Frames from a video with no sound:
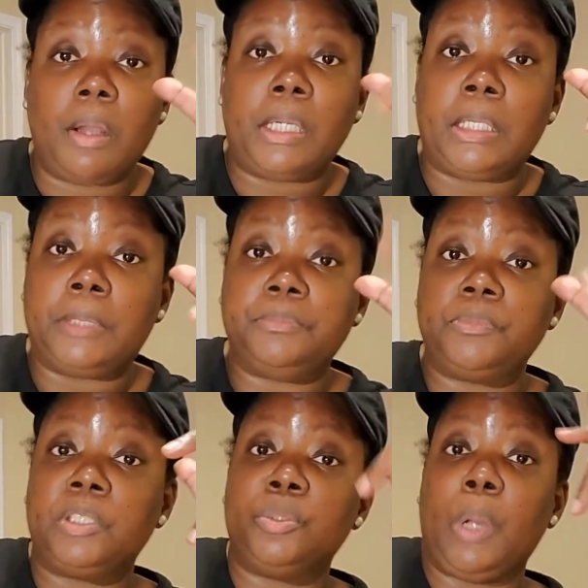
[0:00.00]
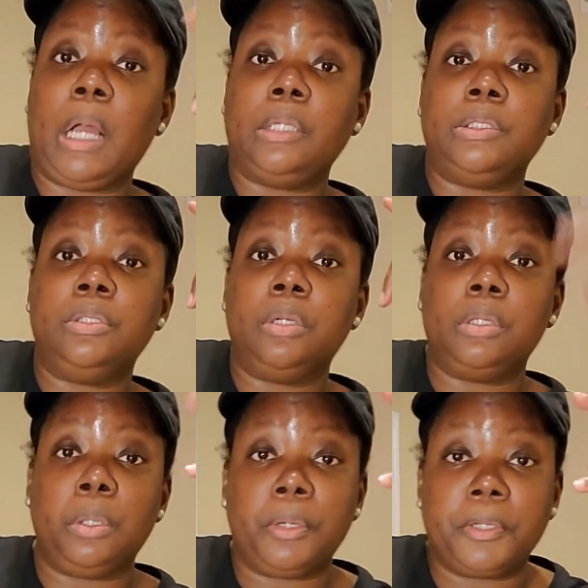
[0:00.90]
So I unhook
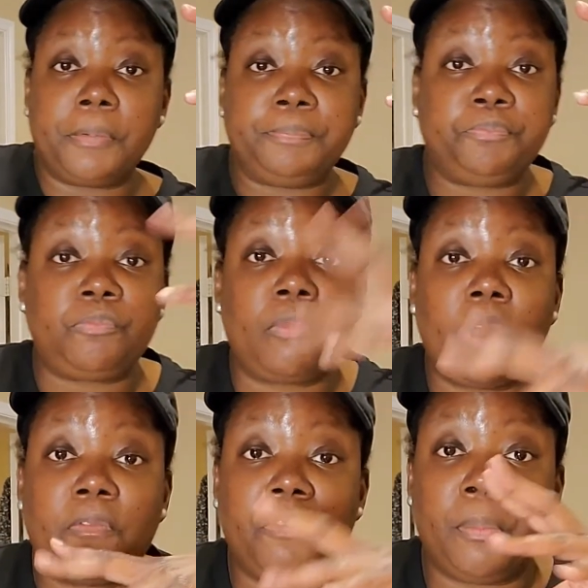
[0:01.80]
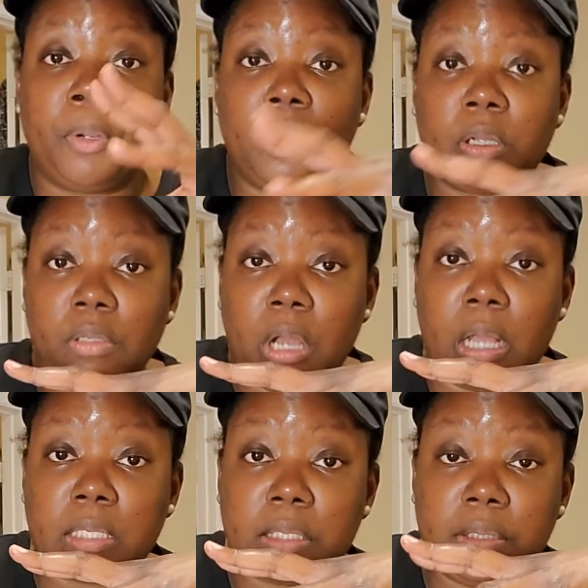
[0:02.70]
Gloria from her
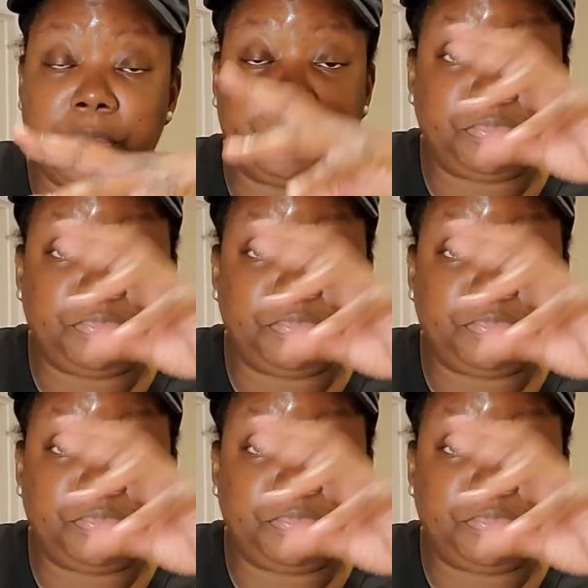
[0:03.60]
car seat,